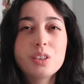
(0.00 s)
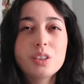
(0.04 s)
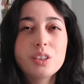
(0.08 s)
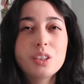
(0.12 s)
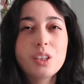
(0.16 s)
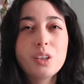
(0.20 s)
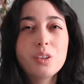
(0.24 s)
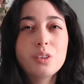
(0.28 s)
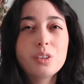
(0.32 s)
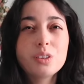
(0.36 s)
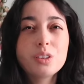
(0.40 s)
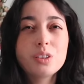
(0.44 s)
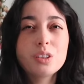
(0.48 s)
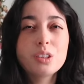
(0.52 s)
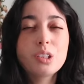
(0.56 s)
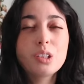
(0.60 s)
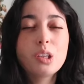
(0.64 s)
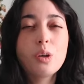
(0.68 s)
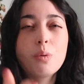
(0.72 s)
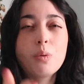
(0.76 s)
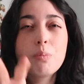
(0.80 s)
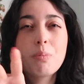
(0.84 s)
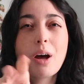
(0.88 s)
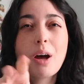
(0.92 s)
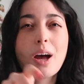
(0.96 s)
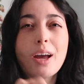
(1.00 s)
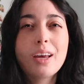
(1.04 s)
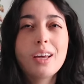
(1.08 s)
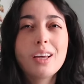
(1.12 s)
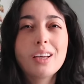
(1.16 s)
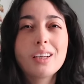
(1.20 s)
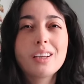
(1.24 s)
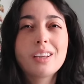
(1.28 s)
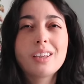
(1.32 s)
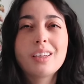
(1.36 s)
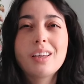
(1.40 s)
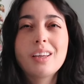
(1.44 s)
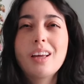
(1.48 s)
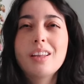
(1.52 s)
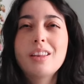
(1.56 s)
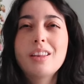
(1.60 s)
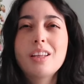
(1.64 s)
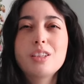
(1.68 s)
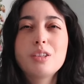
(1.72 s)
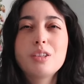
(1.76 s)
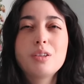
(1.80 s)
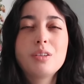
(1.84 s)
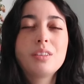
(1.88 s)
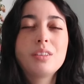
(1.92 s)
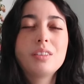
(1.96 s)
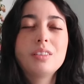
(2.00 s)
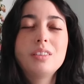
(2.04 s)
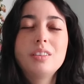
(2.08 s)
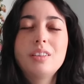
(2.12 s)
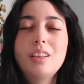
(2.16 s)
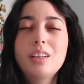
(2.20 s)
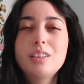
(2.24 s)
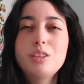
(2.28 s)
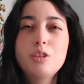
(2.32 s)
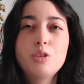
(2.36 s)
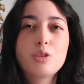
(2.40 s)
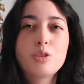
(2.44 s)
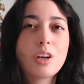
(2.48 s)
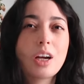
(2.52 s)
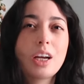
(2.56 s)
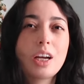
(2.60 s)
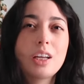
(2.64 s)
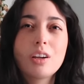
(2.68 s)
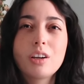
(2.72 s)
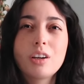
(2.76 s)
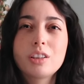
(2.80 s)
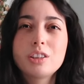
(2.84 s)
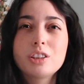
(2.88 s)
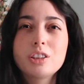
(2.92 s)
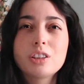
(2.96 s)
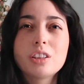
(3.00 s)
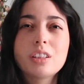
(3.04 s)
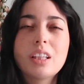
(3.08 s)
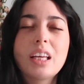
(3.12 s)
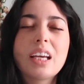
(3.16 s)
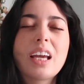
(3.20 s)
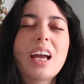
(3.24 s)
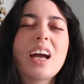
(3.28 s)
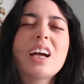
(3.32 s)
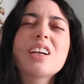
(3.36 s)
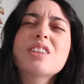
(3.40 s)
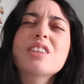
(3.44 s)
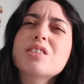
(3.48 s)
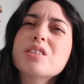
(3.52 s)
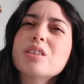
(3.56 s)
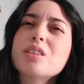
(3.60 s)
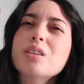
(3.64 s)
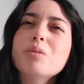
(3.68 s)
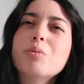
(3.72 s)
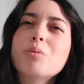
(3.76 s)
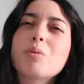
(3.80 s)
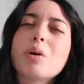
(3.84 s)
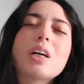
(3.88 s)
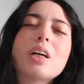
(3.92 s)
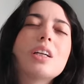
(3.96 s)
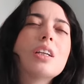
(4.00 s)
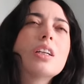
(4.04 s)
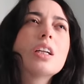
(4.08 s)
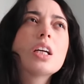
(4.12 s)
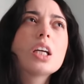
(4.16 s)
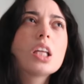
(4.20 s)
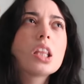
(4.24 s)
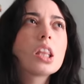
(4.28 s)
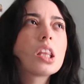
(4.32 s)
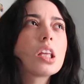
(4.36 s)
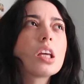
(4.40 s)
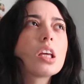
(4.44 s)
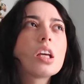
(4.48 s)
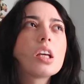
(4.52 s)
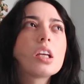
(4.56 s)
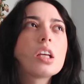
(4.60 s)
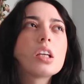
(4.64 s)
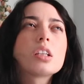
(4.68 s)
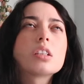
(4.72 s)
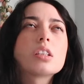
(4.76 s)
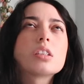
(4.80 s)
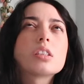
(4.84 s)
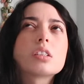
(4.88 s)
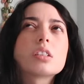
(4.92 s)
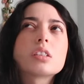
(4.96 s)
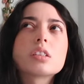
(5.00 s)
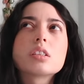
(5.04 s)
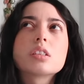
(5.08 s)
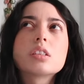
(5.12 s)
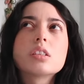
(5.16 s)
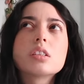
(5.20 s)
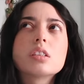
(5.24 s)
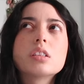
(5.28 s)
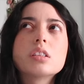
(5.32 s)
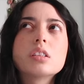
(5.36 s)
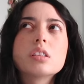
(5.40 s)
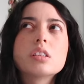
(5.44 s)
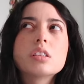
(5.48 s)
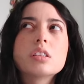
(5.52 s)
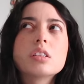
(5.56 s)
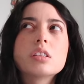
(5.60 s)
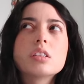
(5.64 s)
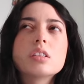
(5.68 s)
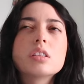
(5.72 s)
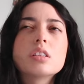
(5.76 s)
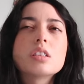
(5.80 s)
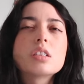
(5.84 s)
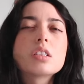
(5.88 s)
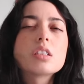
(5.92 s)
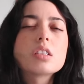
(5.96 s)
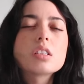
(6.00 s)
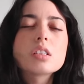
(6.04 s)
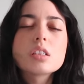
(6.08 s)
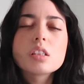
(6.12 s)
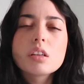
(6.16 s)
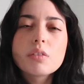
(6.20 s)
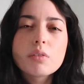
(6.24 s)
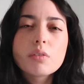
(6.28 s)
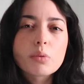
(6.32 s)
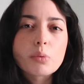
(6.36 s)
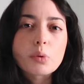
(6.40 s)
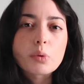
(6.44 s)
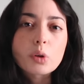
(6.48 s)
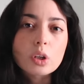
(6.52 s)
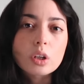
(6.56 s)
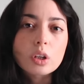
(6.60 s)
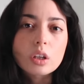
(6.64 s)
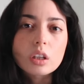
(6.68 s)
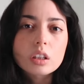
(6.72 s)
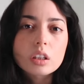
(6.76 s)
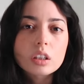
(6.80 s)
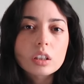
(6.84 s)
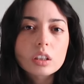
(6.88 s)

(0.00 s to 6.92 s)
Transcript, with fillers: is cute, this is cute, buy it. And then you, then you try it on and you're like, actually, why did I think this doesn't even work?